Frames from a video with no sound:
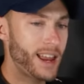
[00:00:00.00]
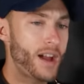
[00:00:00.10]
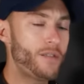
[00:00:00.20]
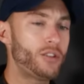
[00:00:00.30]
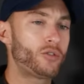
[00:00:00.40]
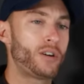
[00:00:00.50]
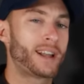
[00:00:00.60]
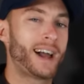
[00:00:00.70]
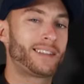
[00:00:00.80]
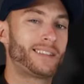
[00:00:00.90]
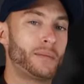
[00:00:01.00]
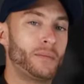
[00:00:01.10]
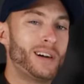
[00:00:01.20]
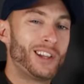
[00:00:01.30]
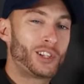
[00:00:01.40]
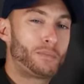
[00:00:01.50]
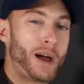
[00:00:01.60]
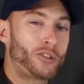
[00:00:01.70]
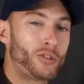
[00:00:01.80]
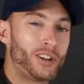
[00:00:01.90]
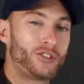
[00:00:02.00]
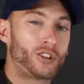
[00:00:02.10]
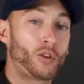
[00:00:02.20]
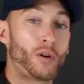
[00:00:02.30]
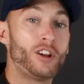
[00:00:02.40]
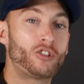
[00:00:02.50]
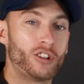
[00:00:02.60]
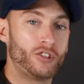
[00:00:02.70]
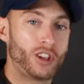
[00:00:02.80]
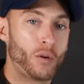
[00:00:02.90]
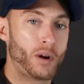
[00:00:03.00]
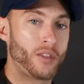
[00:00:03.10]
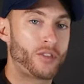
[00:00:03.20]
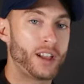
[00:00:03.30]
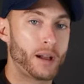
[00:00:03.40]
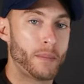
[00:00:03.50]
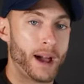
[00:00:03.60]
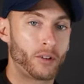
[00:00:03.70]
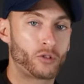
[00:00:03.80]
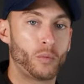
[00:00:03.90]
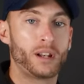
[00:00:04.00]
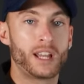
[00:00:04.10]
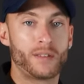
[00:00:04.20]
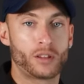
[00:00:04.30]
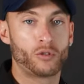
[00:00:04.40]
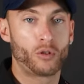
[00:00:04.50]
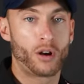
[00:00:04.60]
And every drug has some special considerations that you want to think about when giving the